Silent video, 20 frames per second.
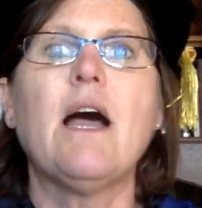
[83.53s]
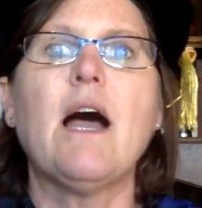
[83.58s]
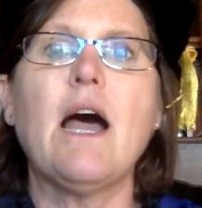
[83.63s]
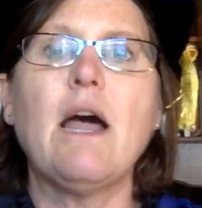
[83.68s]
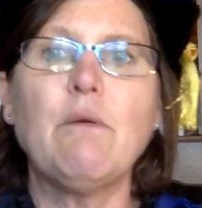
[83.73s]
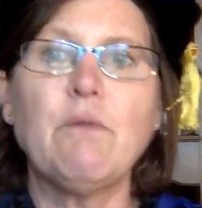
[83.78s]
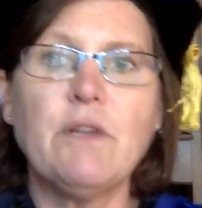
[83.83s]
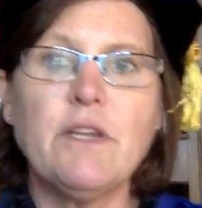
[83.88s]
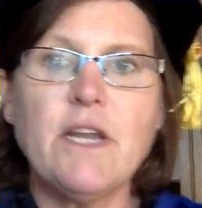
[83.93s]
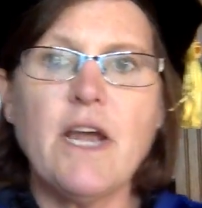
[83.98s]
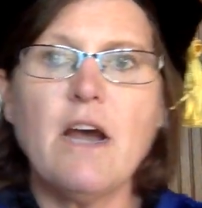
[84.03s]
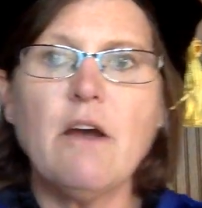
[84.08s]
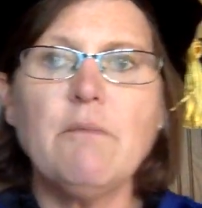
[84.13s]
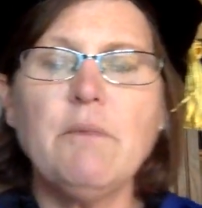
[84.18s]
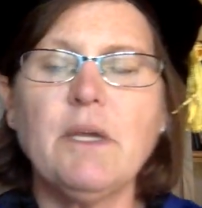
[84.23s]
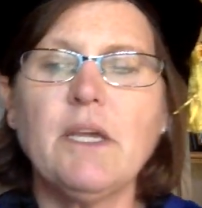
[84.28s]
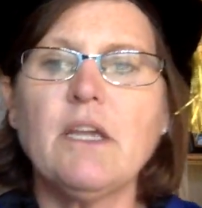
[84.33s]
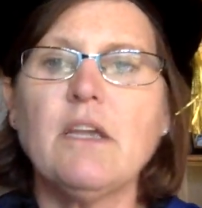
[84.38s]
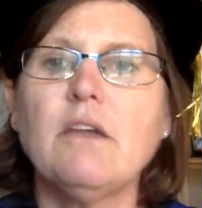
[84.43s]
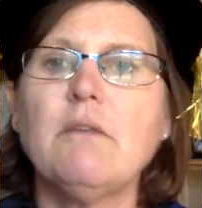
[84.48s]
I will now
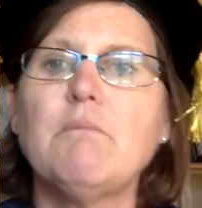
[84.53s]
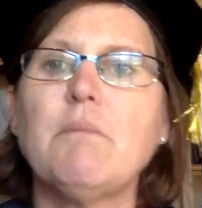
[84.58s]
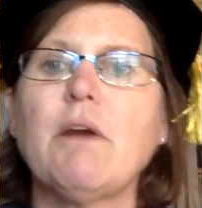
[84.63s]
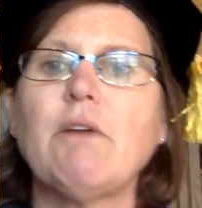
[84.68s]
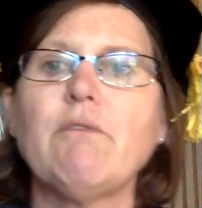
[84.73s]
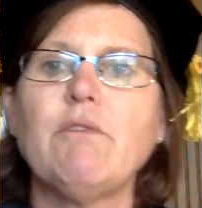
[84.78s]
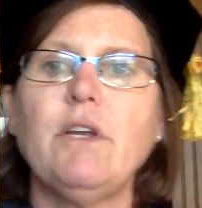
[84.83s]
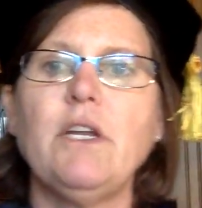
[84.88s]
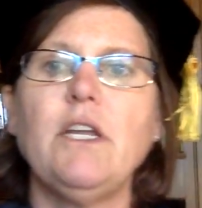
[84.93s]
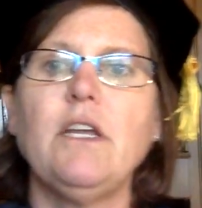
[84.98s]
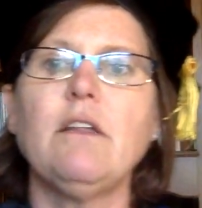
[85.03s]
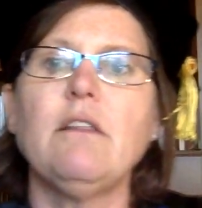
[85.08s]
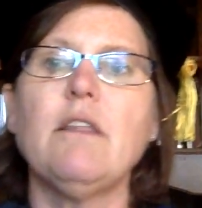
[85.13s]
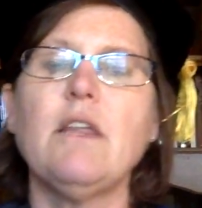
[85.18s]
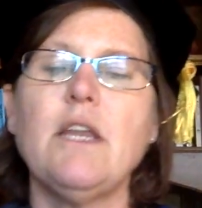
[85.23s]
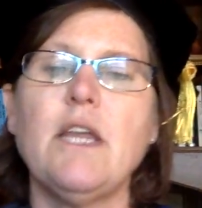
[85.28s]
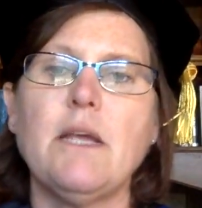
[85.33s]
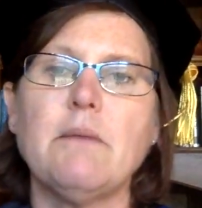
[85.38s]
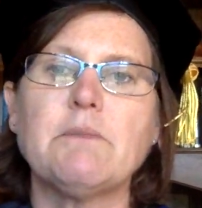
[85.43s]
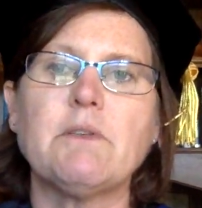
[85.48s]
begin by reading the
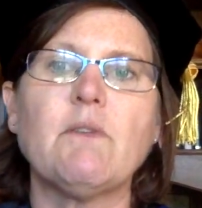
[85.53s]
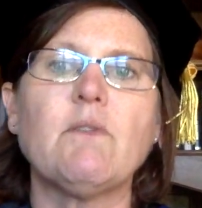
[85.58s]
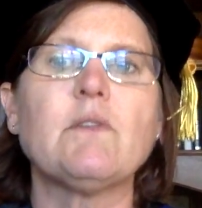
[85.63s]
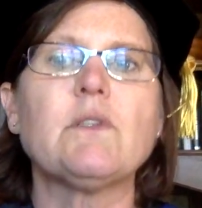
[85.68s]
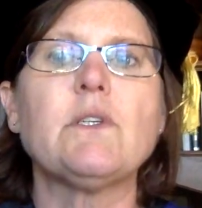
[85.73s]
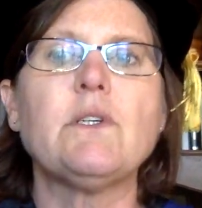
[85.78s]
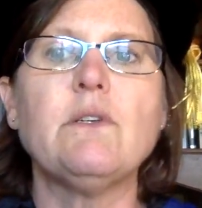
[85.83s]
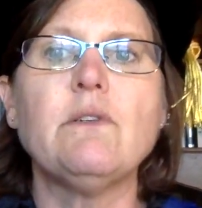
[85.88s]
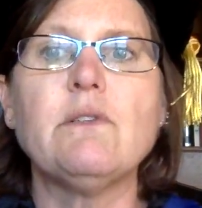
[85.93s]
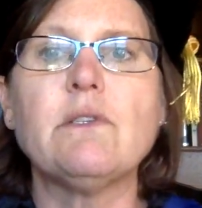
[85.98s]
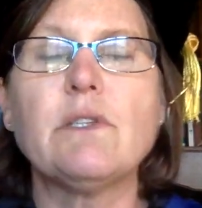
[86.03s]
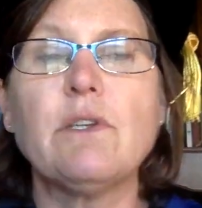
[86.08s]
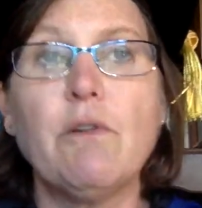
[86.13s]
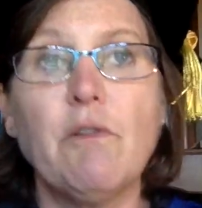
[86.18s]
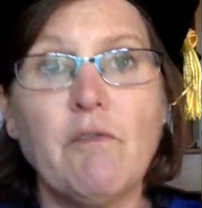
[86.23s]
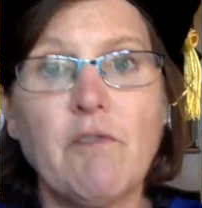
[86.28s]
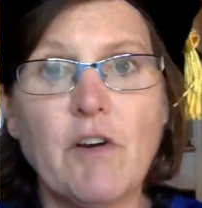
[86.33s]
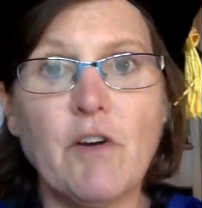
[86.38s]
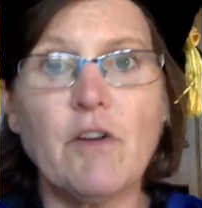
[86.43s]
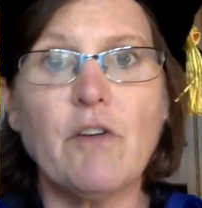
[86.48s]
names of the students
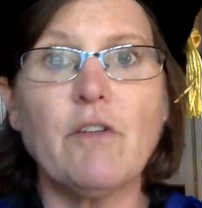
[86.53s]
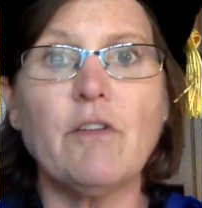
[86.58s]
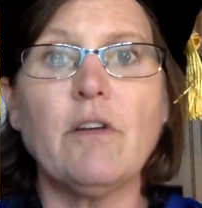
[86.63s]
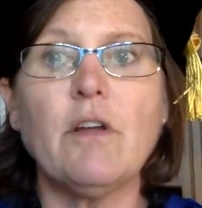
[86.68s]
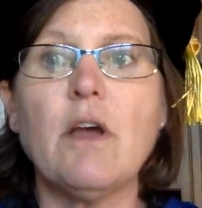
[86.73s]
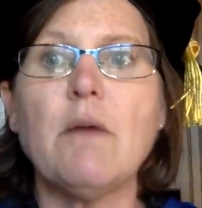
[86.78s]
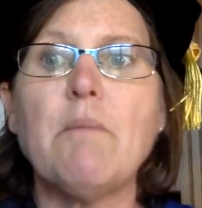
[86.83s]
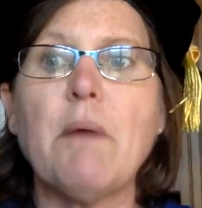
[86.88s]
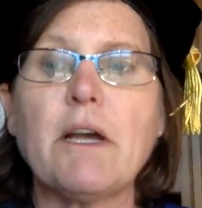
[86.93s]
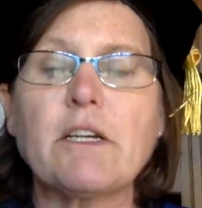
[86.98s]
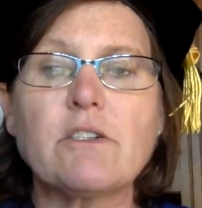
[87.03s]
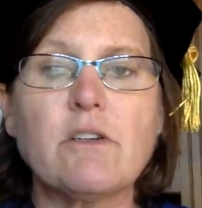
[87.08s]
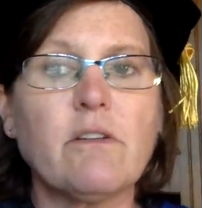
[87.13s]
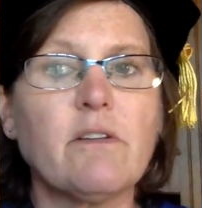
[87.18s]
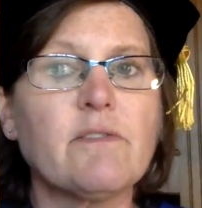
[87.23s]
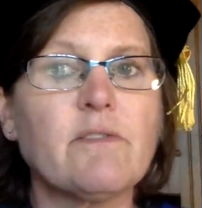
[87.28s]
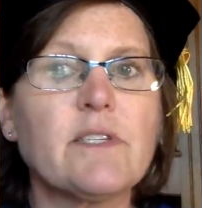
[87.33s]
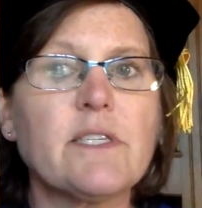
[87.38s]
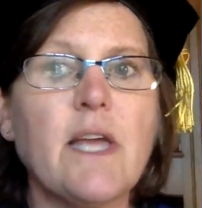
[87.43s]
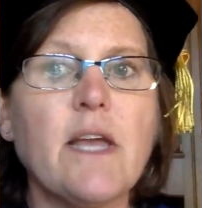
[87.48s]
who've earned a Bachelor
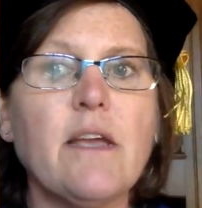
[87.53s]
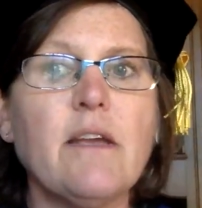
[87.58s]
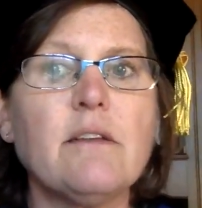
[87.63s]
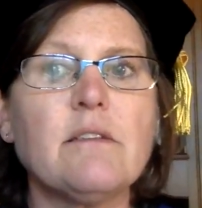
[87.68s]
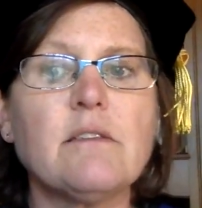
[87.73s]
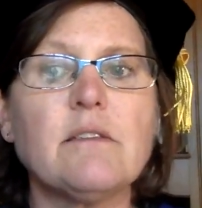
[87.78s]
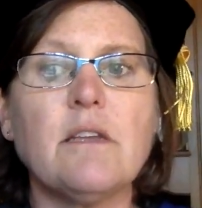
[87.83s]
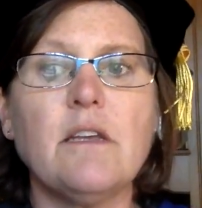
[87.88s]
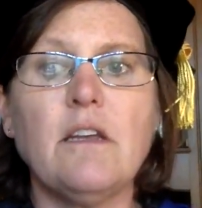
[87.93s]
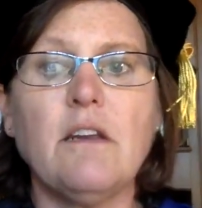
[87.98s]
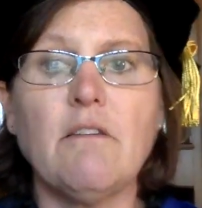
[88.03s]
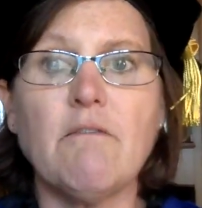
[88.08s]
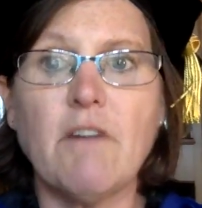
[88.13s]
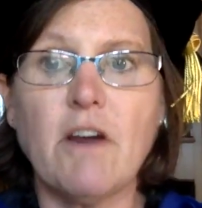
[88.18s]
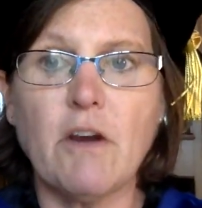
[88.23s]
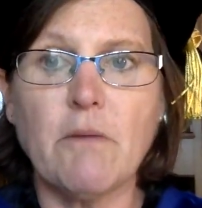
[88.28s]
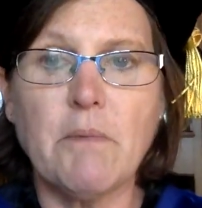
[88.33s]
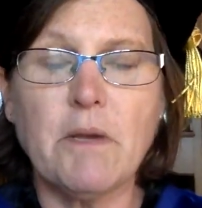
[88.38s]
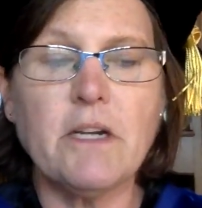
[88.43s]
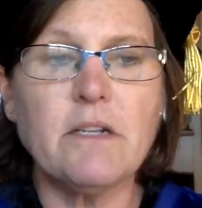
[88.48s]
of Science in
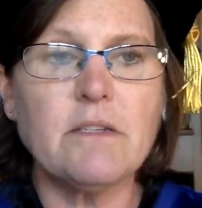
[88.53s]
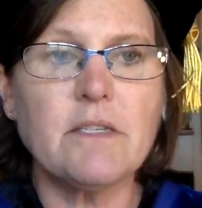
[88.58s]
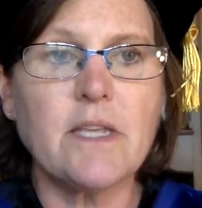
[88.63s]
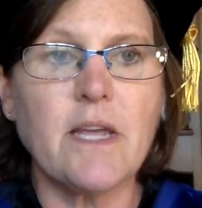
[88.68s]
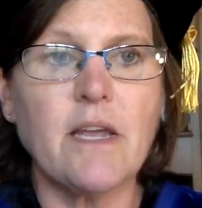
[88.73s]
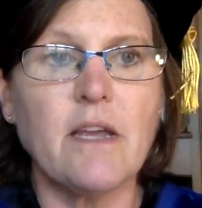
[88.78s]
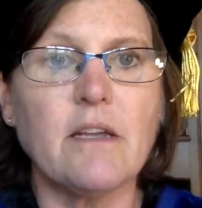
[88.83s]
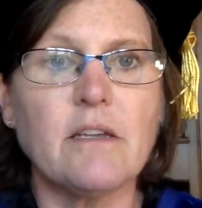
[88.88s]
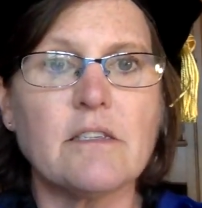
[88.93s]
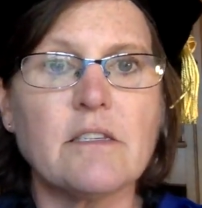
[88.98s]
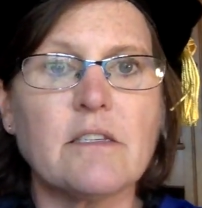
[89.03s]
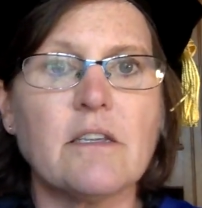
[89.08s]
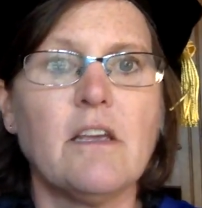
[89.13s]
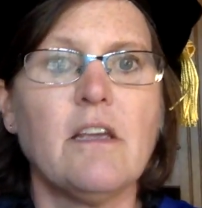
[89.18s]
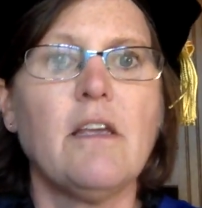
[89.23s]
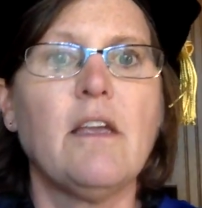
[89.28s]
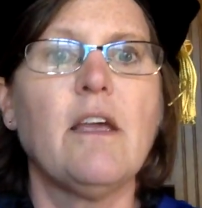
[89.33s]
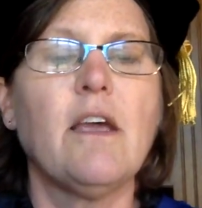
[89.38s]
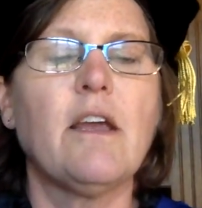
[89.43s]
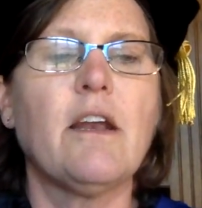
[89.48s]
Environmental Science
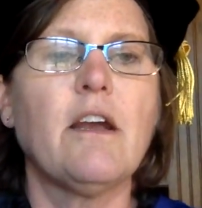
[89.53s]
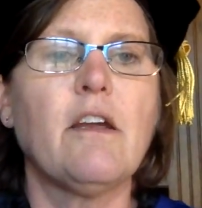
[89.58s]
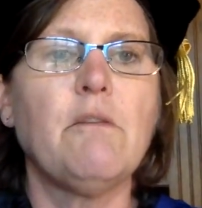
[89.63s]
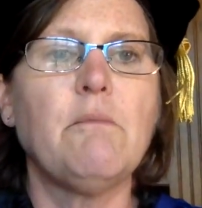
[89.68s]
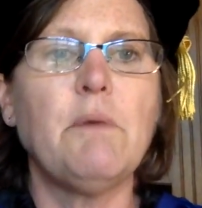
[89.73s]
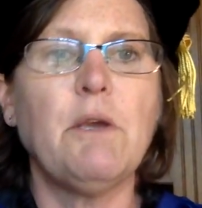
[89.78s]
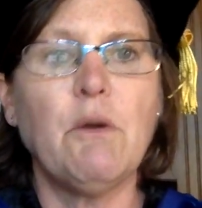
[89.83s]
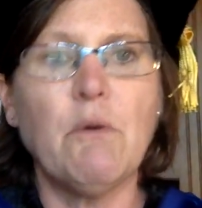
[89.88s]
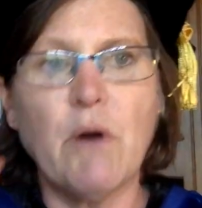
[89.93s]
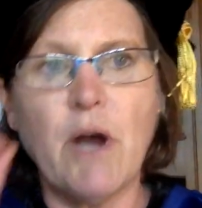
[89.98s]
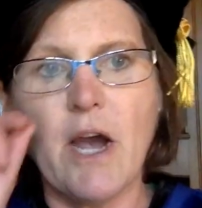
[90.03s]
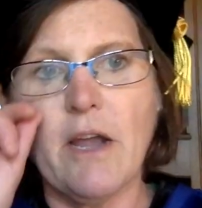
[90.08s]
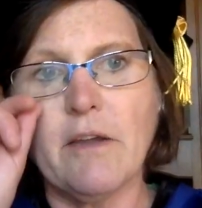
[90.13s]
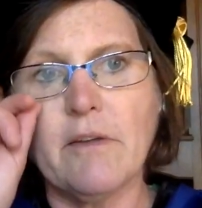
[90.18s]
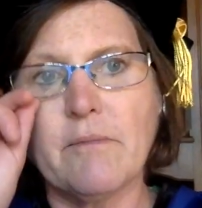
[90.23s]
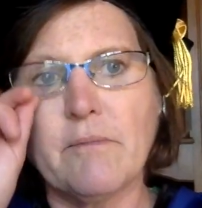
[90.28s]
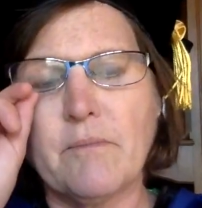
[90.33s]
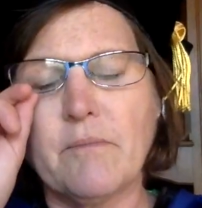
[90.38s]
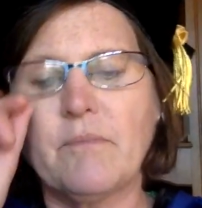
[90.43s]
at IUPUI.